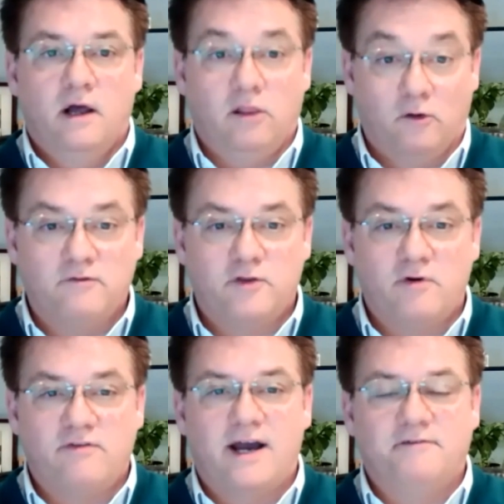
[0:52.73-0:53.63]
a lot of the
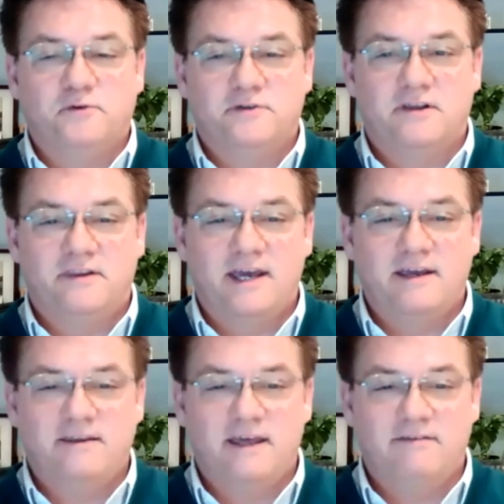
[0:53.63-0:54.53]
revivals that
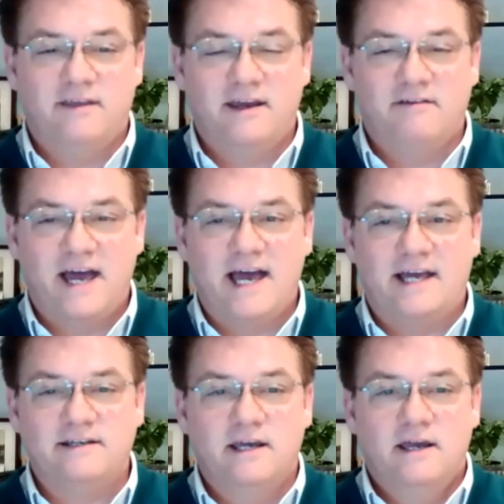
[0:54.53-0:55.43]
they that they have
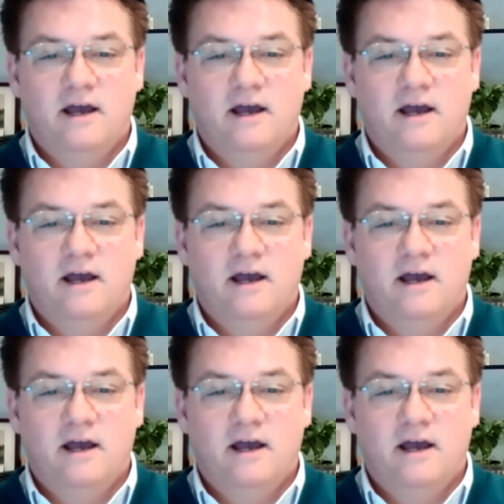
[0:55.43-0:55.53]
had.